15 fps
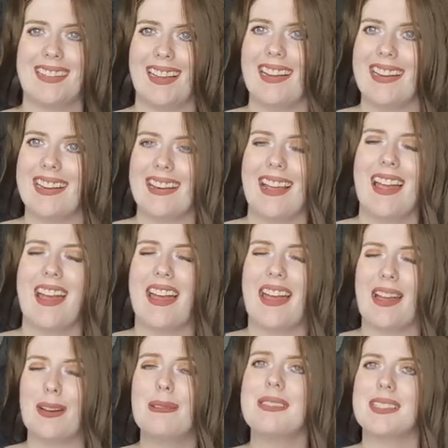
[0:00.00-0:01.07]
light
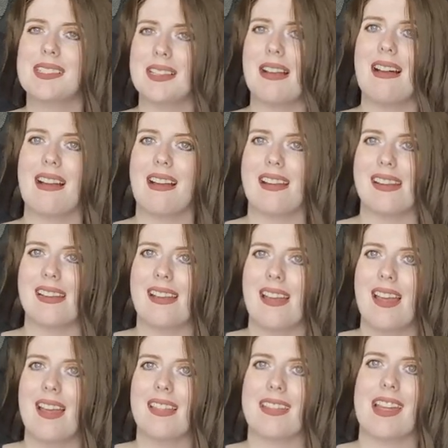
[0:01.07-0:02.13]
outside
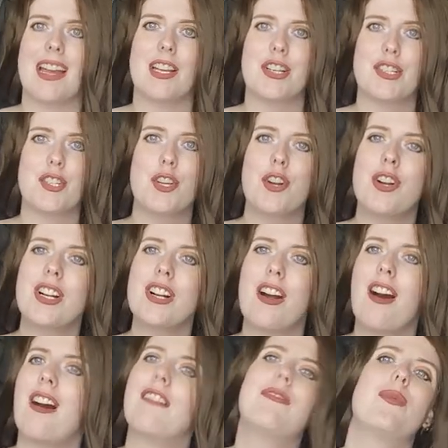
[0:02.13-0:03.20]
that took
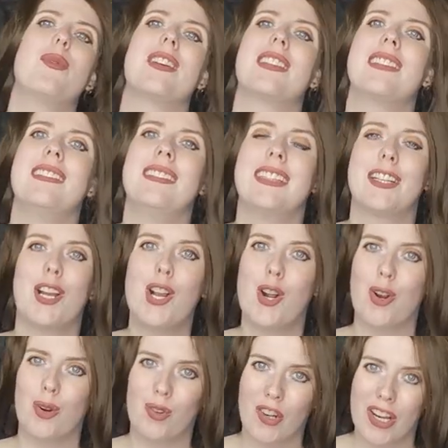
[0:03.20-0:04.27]
off with an
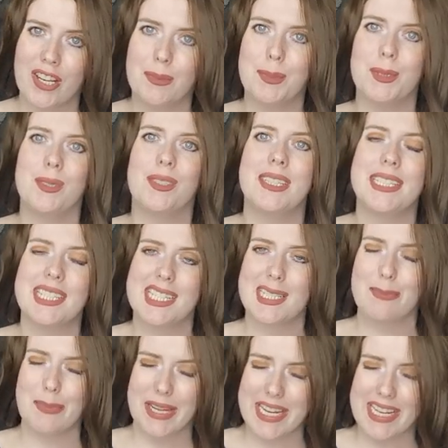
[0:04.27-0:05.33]
incredible
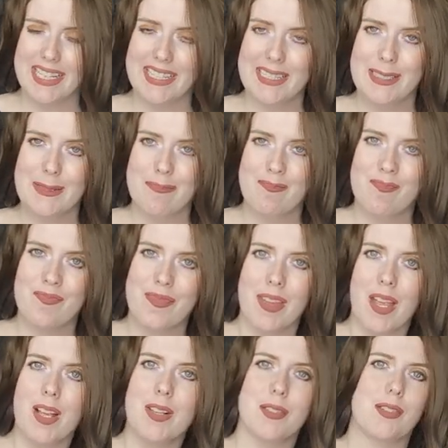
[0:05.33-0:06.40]
speed.
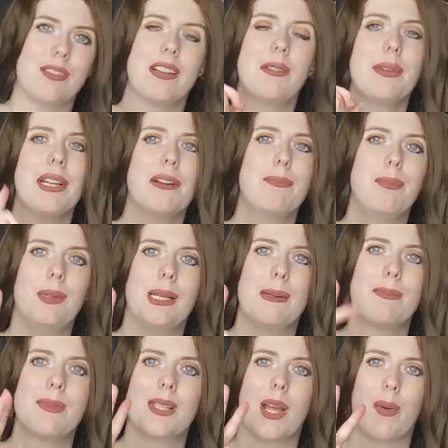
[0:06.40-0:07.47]
So now we have
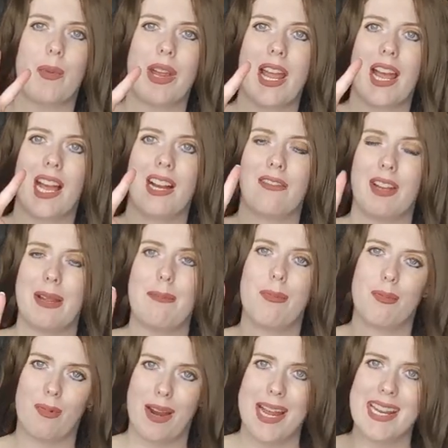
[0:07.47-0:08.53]
blips and we have a
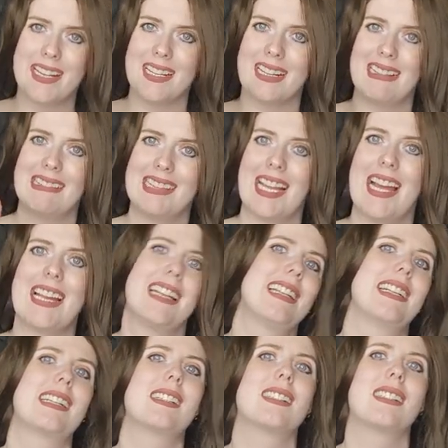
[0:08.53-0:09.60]
bright light.
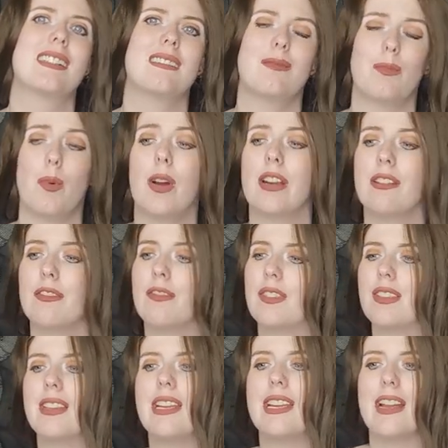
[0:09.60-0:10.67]
One
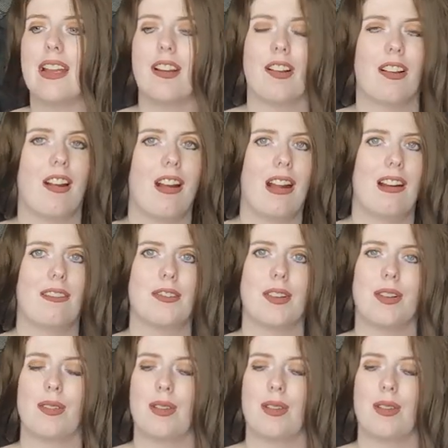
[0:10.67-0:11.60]
of the aircraft